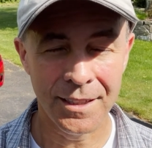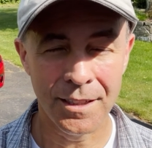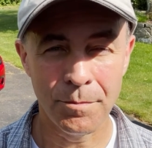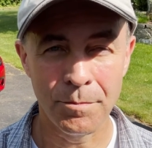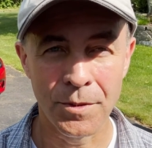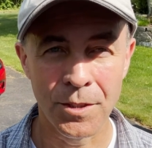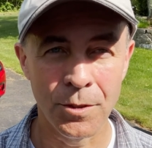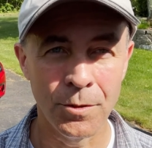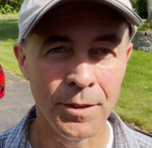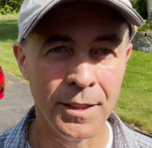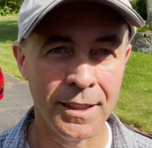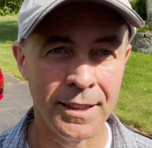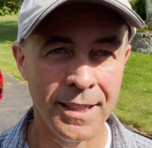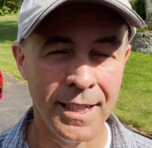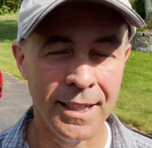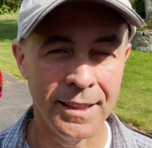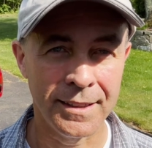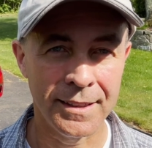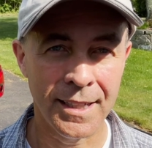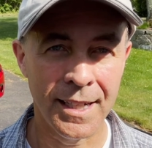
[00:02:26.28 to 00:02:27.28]
up doing
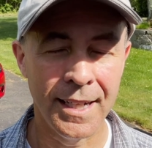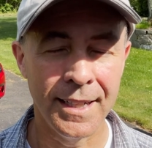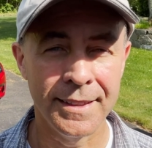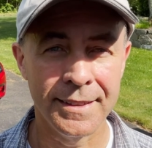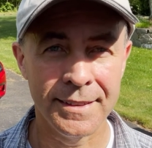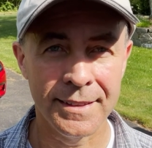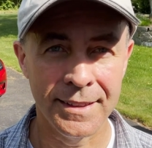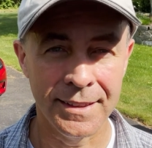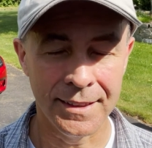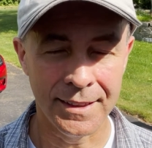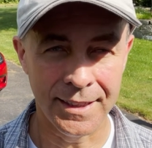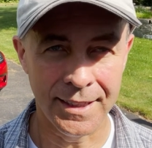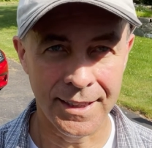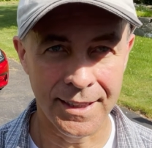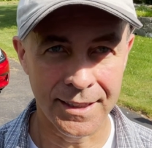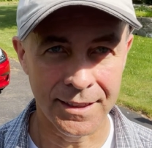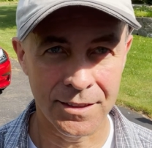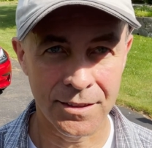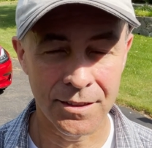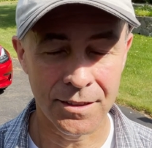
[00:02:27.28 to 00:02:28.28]
that constantly,
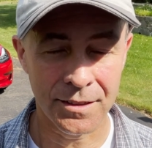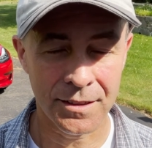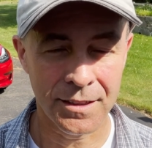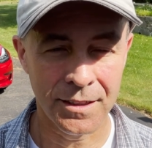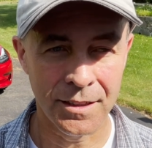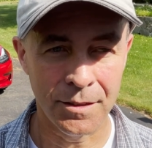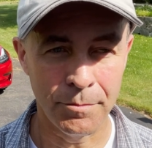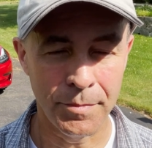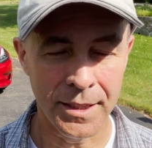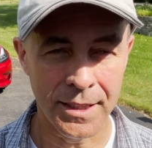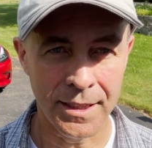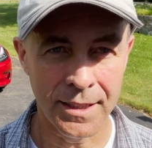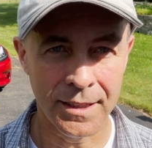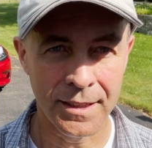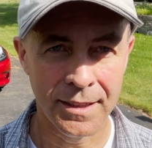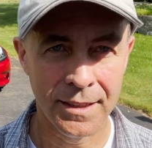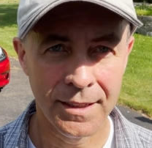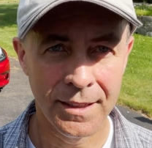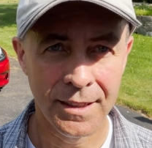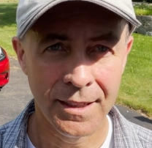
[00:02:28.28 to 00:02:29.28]
and it's just going to be
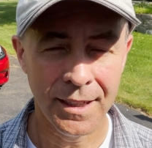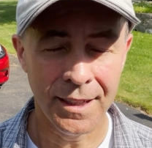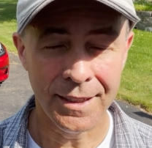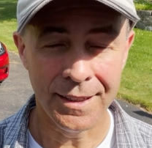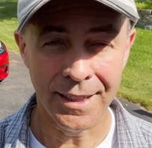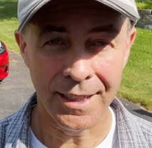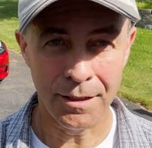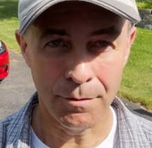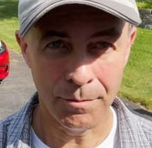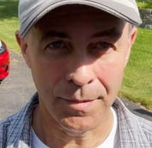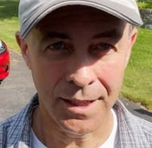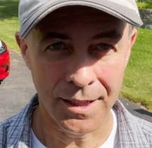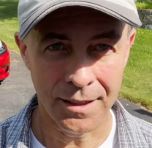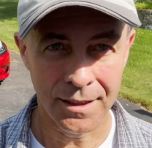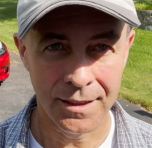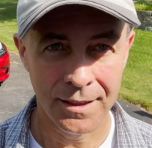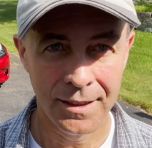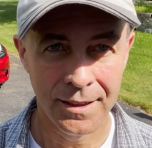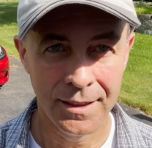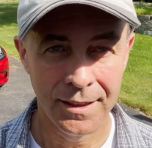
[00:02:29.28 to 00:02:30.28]
a nightmare.
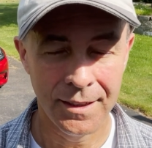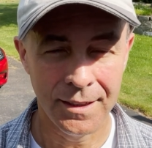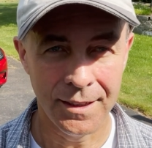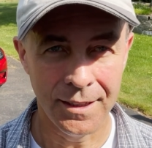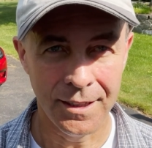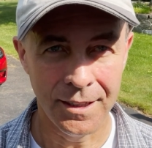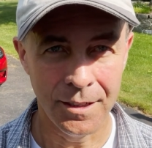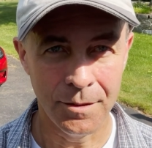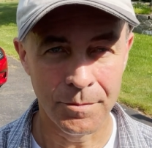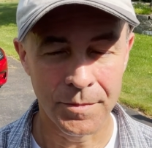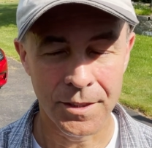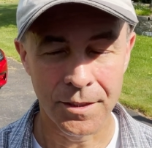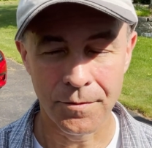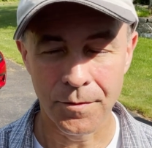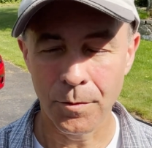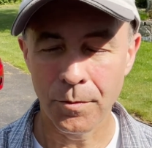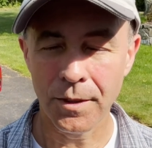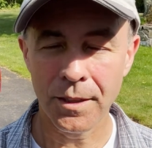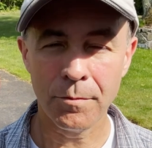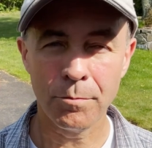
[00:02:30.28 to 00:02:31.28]
So if
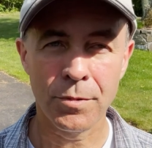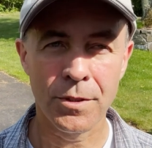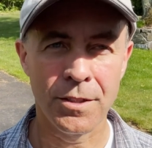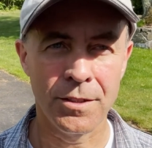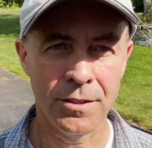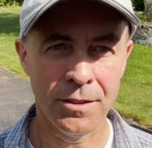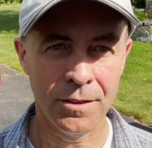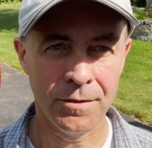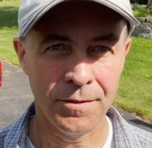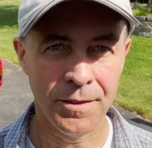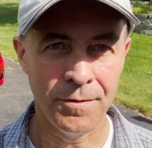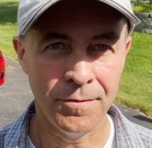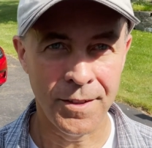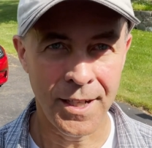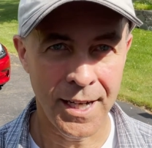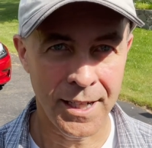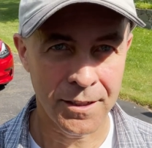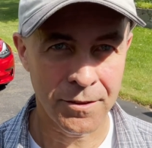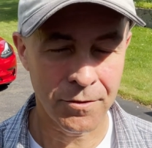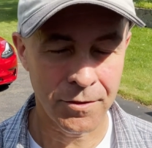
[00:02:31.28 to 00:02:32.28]
you want to preserve the
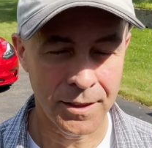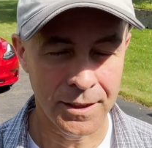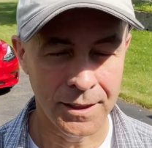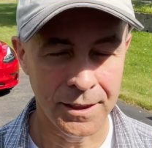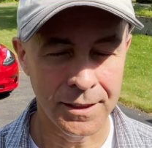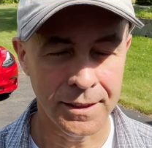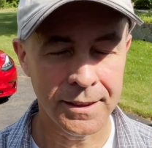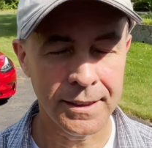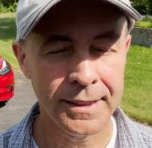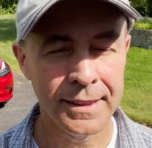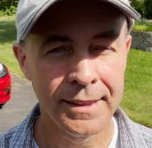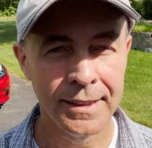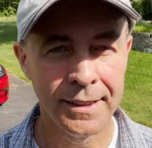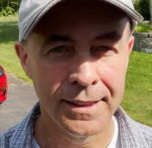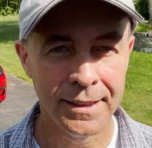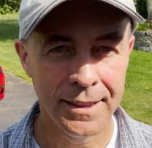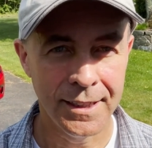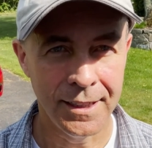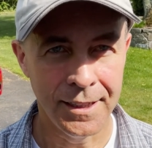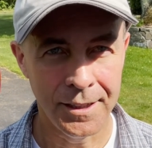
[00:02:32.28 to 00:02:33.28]
factory look,
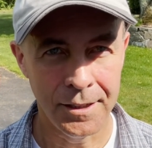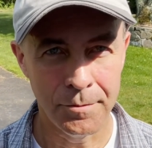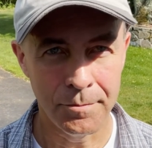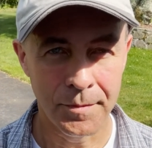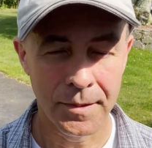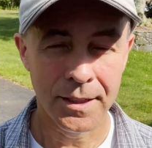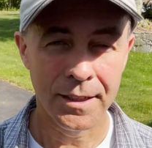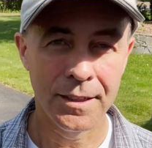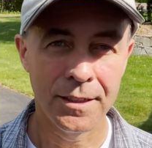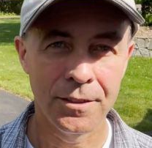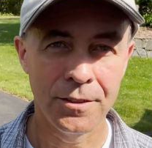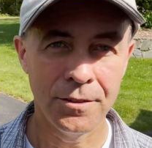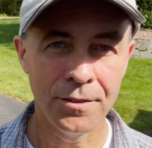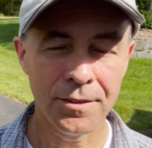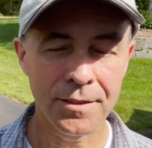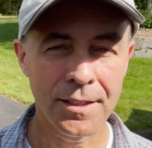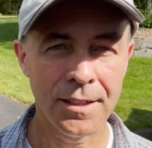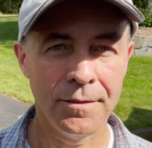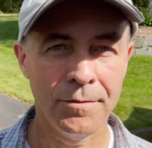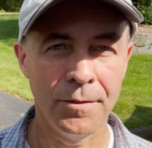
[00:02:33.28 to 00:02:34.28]
do
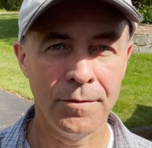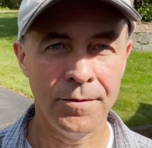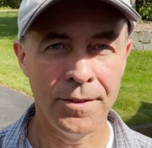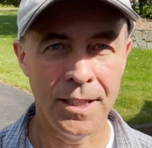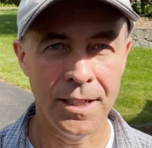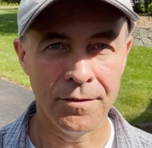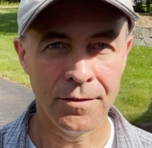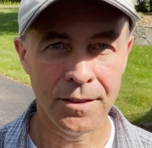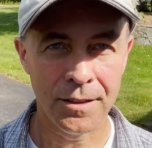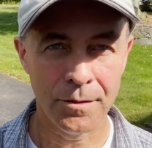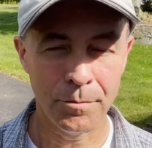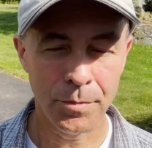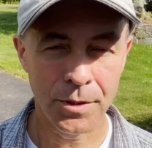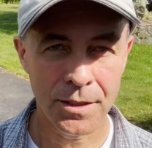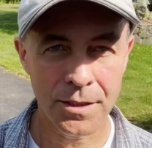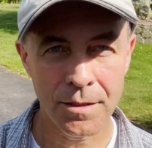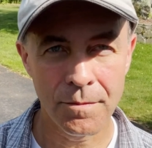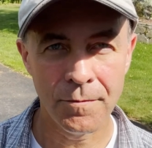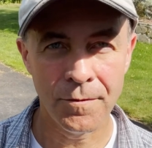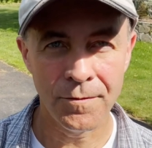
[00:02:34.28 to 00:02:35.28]
yourself a favor, put
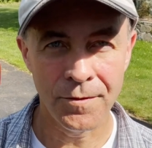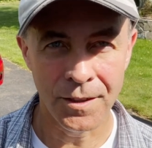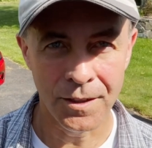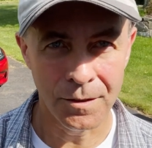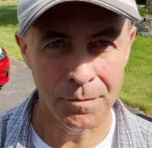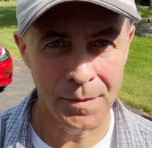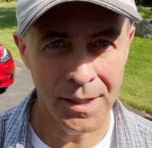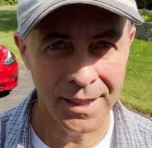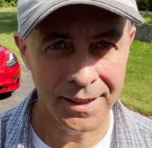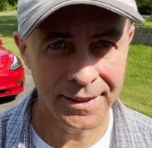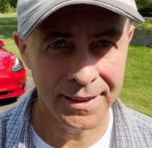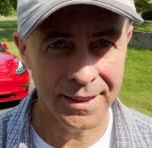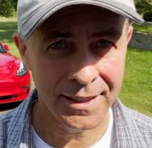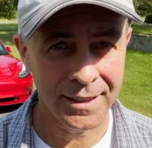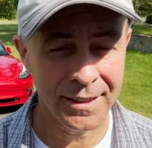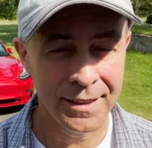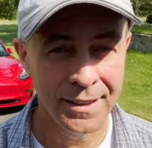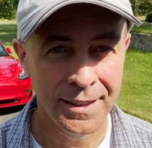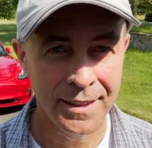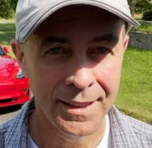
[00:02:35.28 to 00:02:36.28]
some film on there.
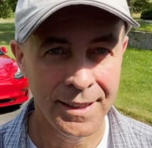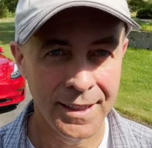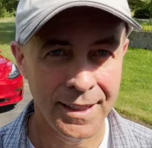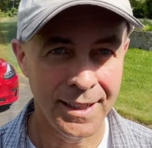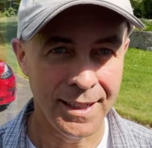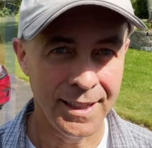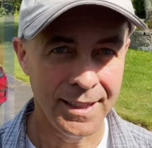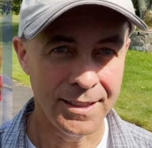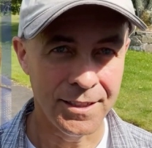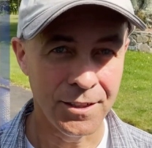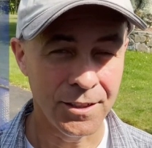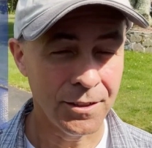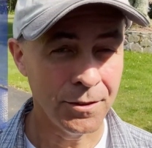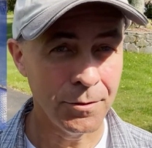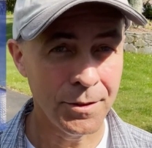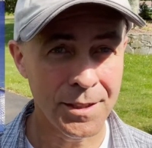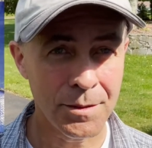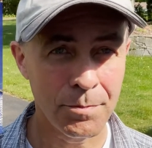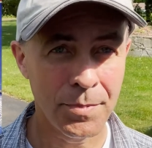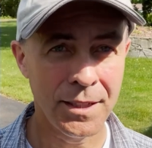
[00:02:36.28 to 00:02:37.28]
And you can
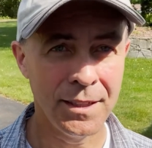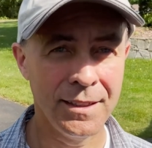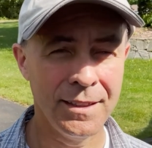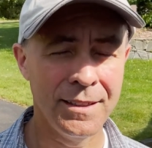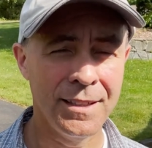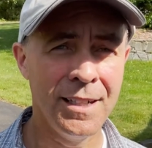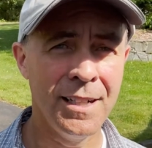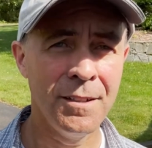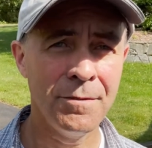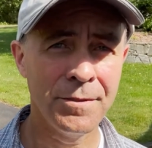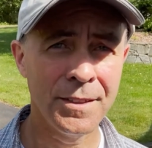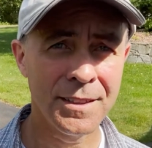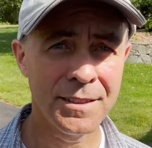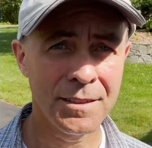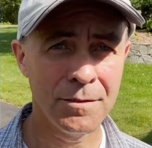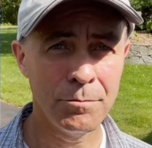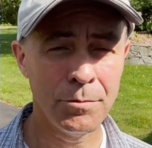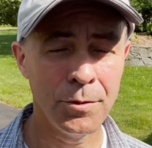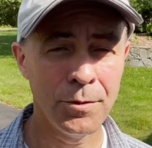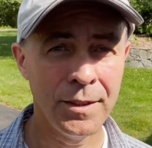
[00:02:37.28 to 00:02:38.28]
always peel it off at
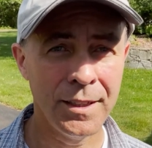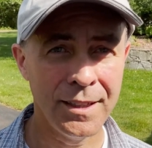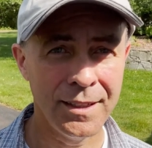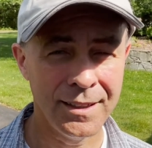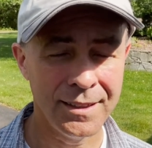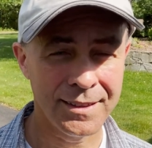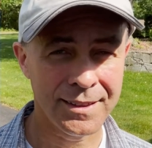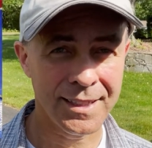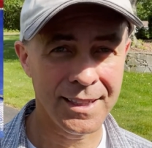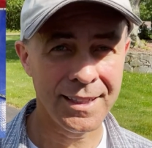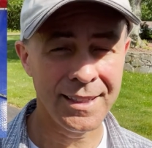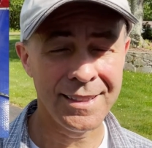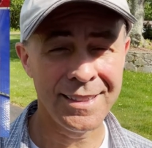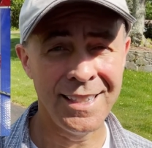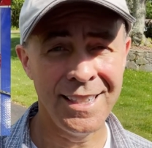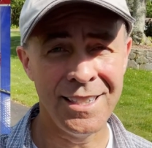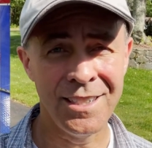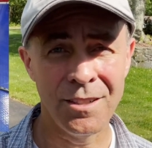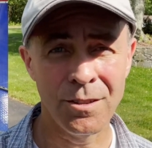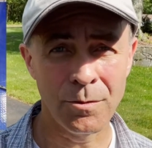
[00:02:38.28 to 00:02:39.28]
some point. It's got a
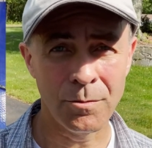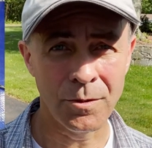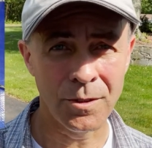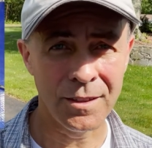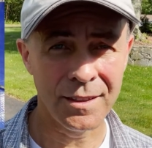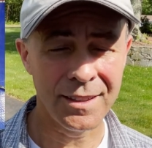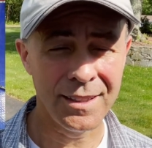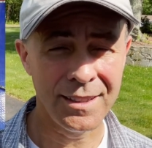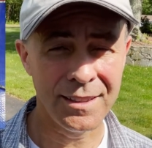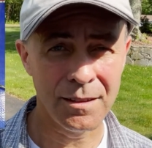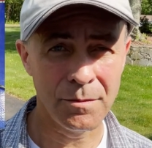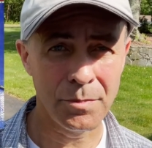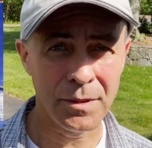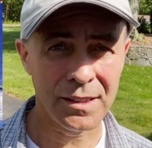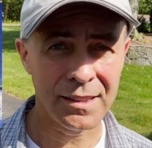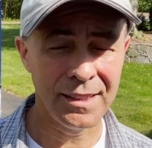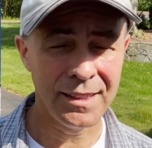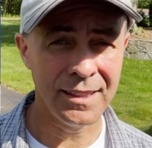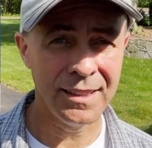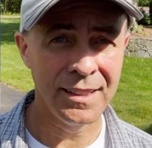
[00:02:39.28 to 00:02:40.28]
10-year warranty
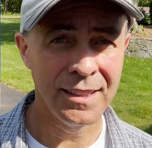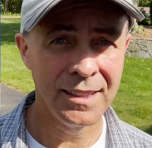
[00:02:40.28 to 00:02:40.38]
typically,